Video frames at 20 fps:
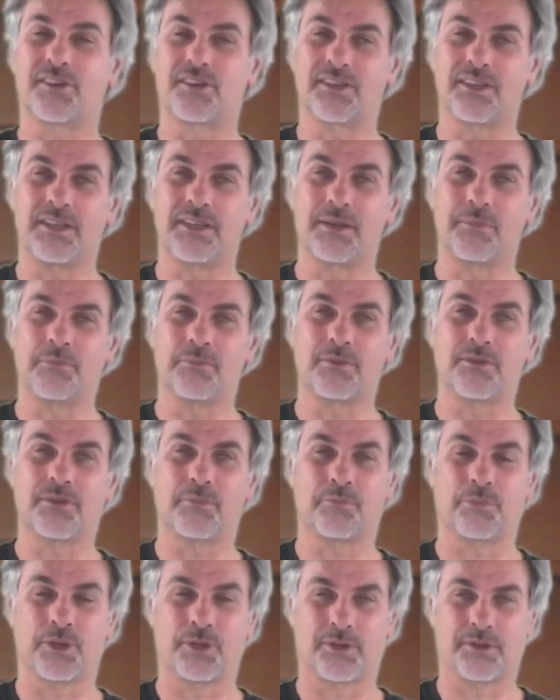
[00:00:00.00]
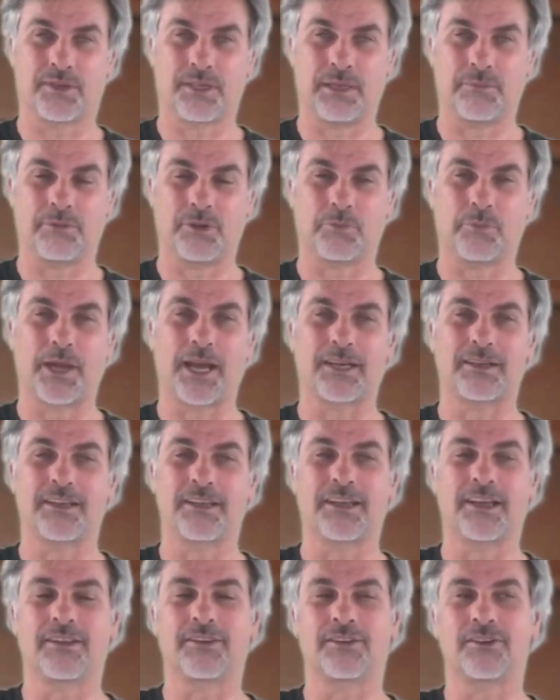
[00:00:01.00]
seams and put seams back
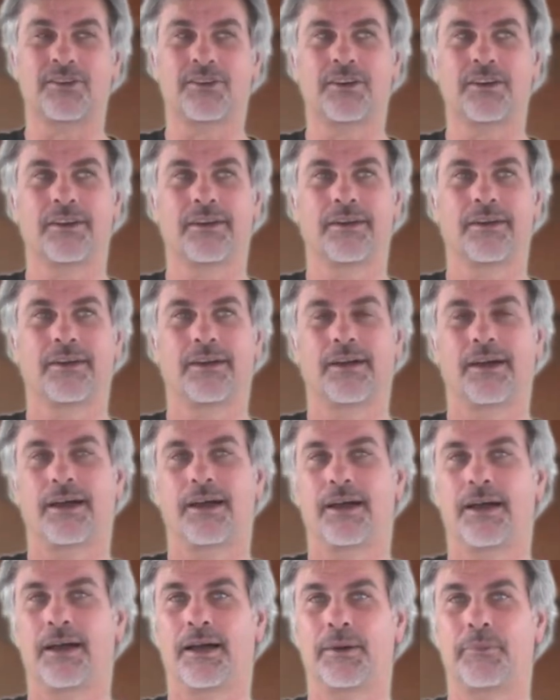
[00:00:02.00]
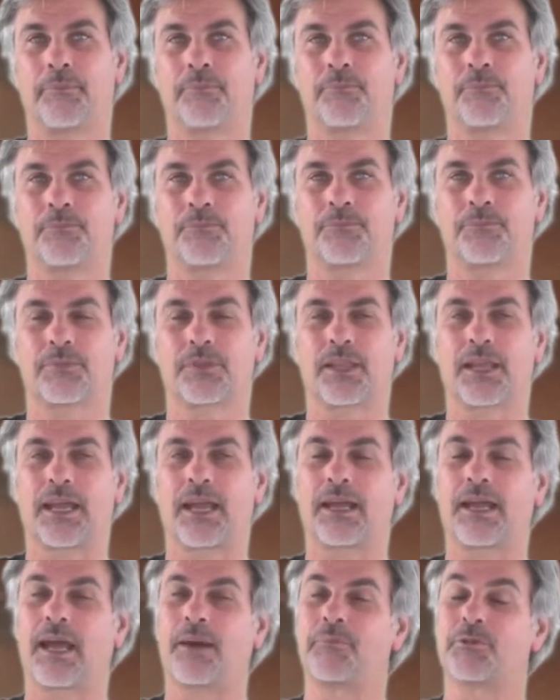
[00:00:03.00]
together? Um,
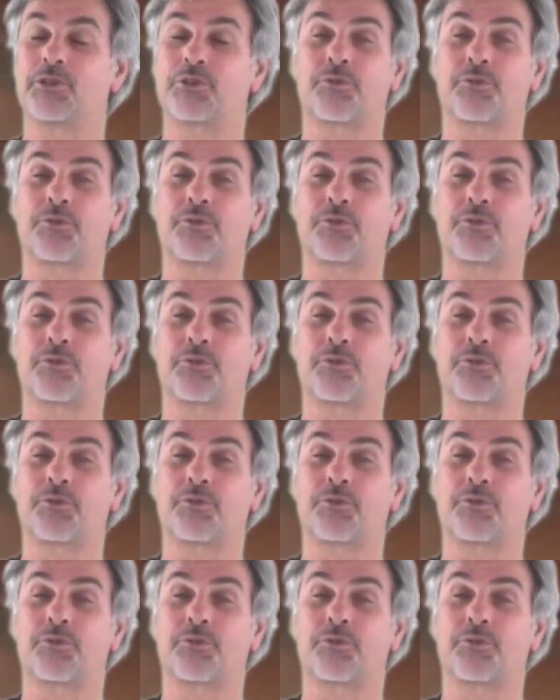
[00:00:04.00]
how much